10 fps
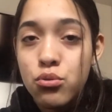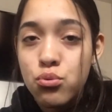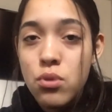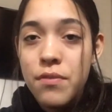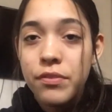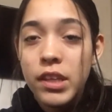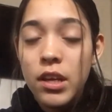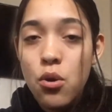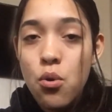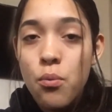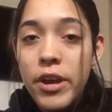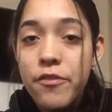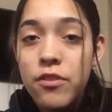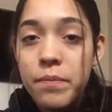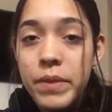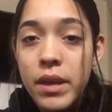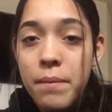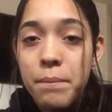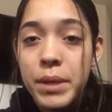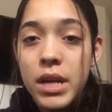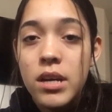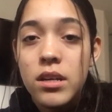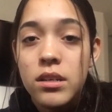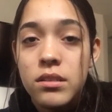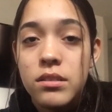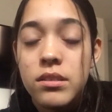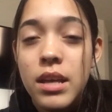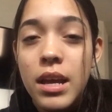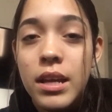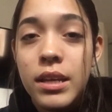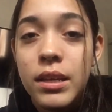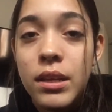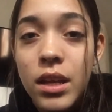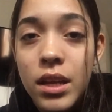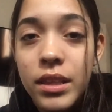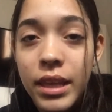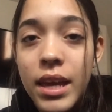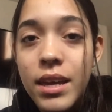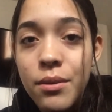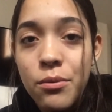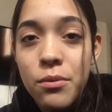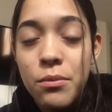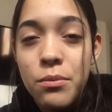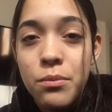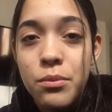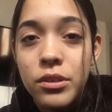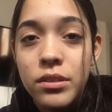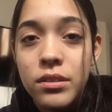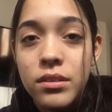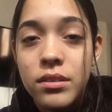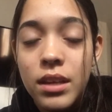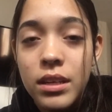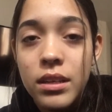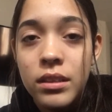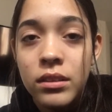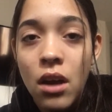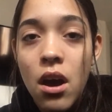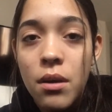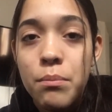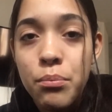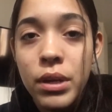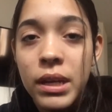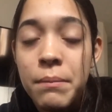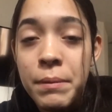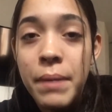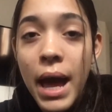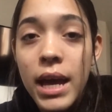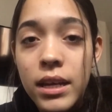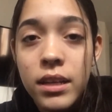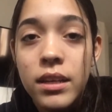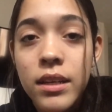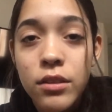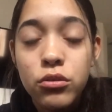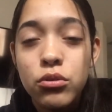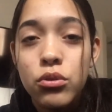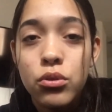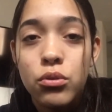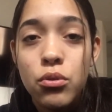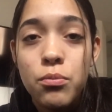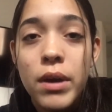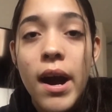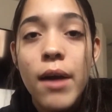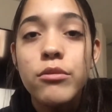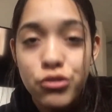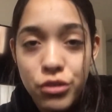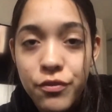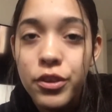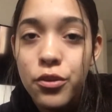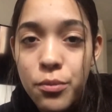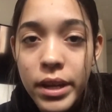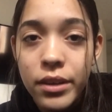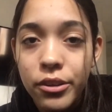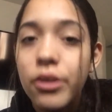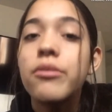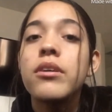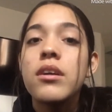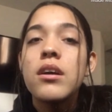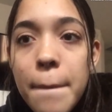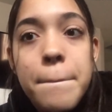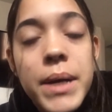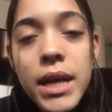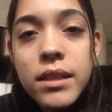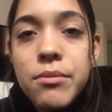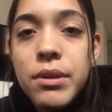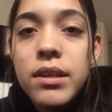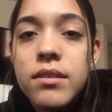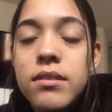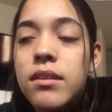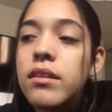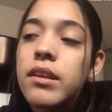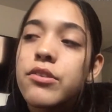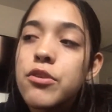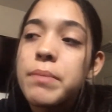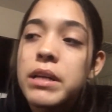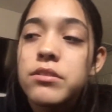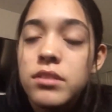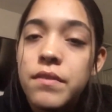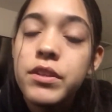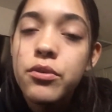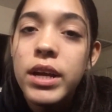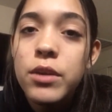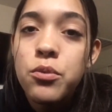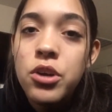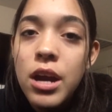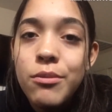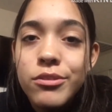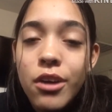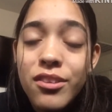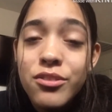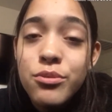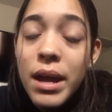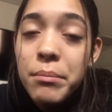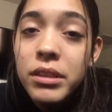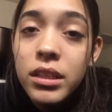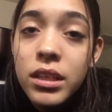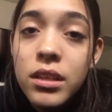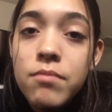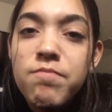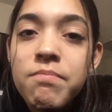drifting away from them because they were just like not bringing me back into their group while I was drifting away, you know? But anyways, let's go back to 7th grade where I was talking to Emily